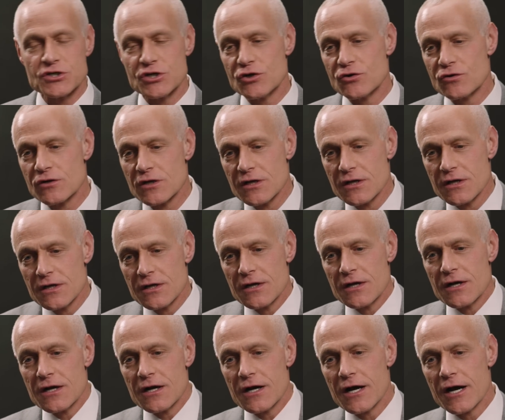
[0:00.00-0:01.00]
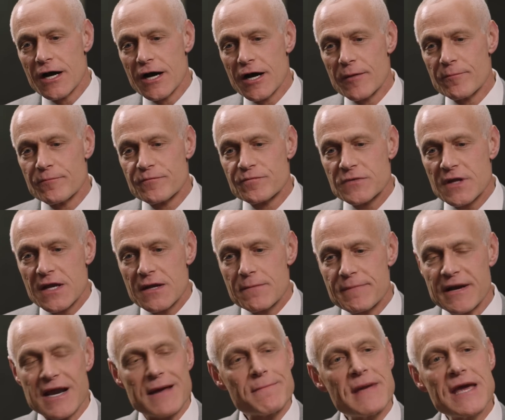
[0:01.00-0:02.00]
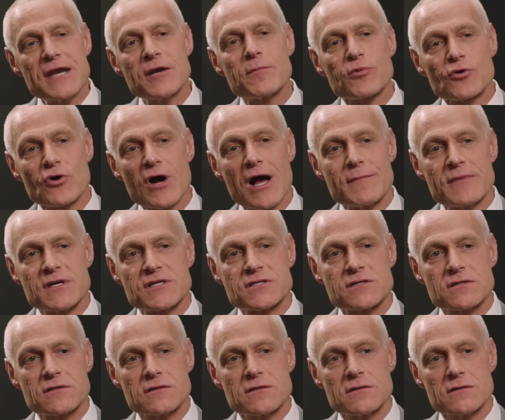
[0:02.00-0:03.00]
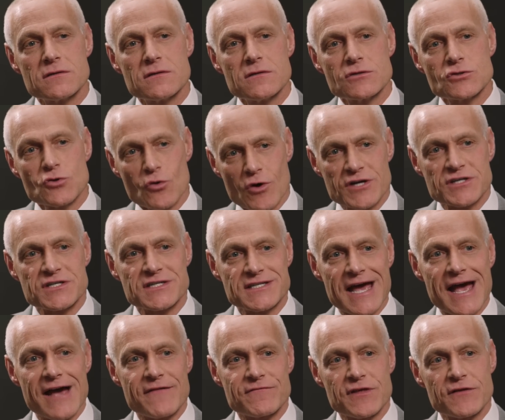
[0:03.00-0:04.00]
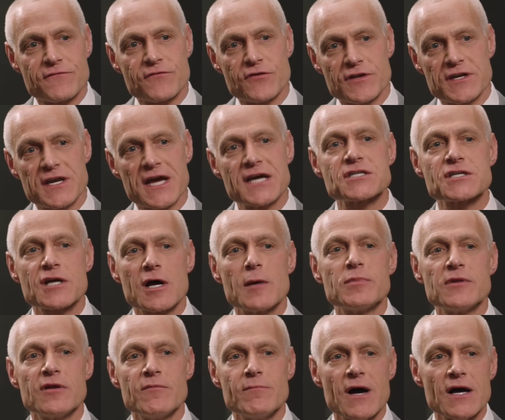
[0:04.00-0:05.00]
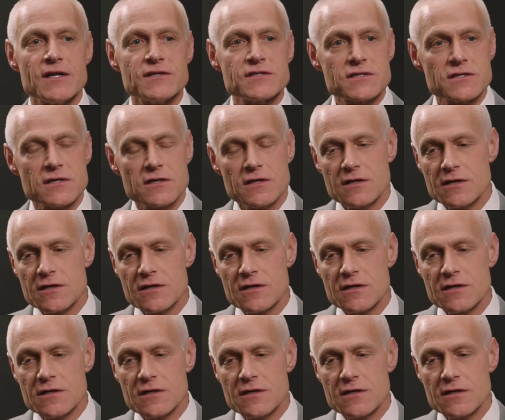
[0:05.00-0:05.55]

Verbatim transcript: do. But I made a promise to our staff that for the next couple of months,